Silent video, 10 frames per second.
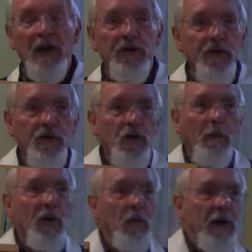Just
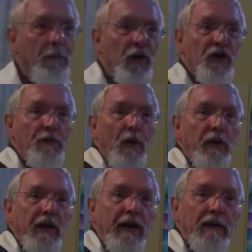stop the wheel, put a spoke
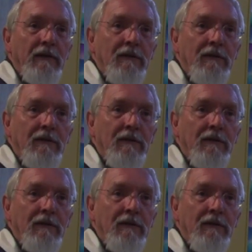in it.